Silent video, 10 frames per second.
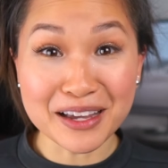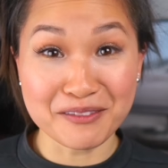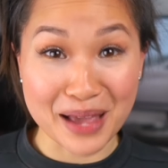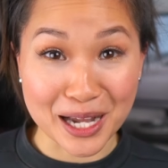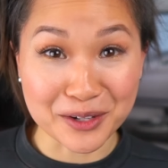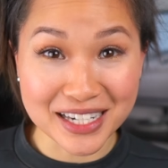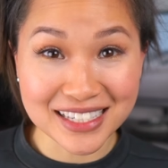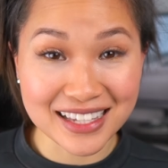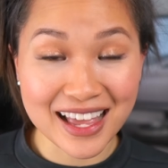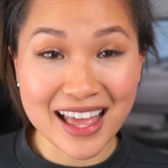of
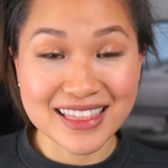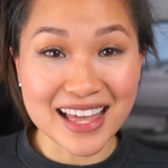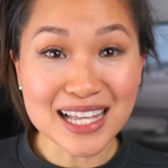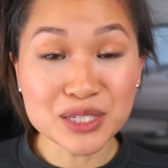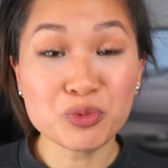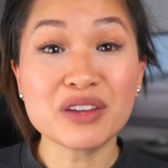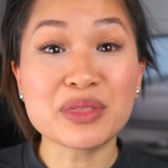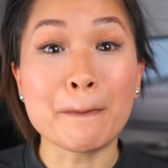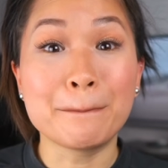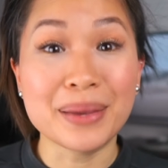batteries, that's one of
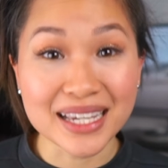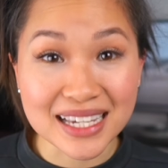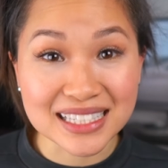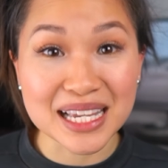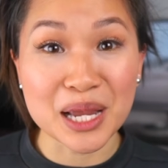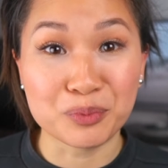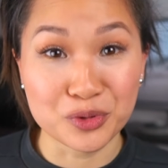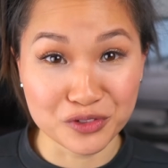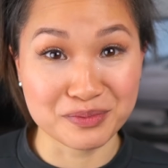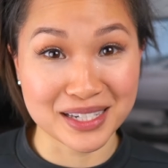the biggest
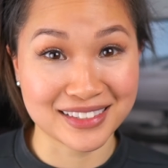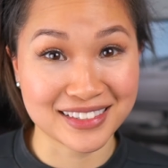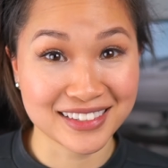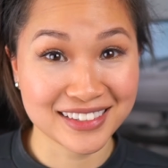improvements.